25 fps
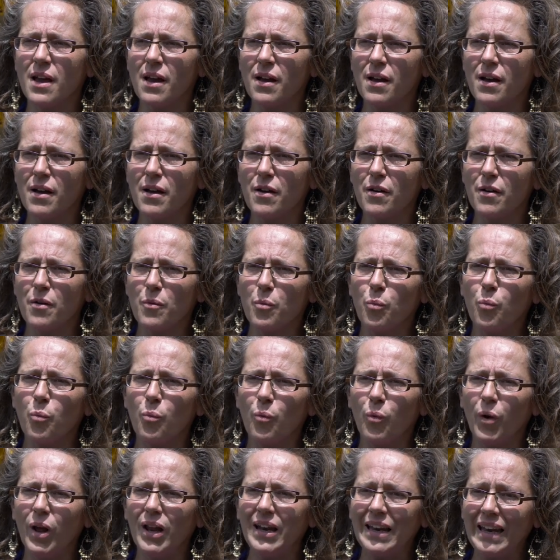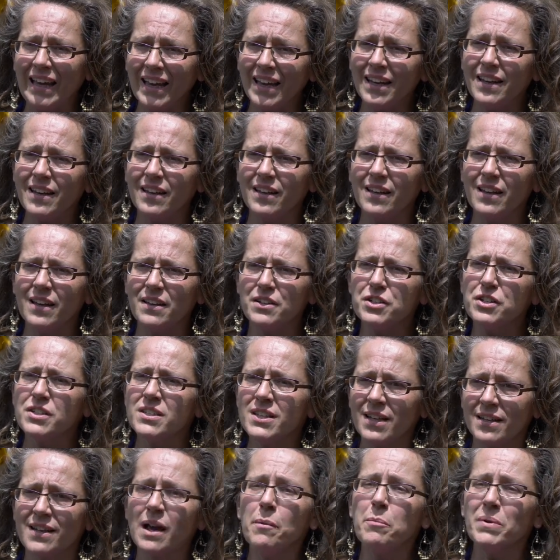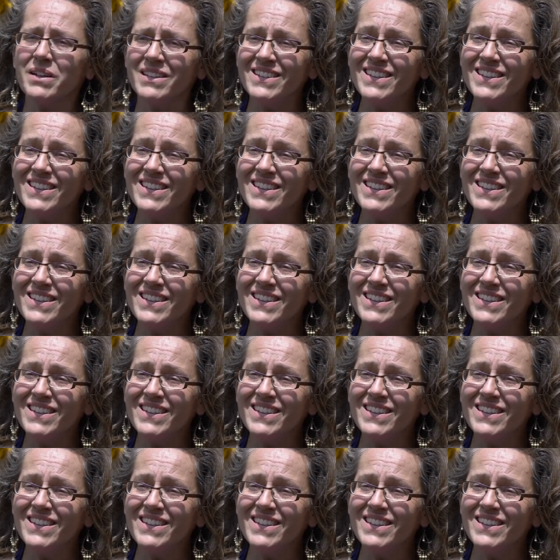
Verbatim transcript: a, a lady and she said i'm a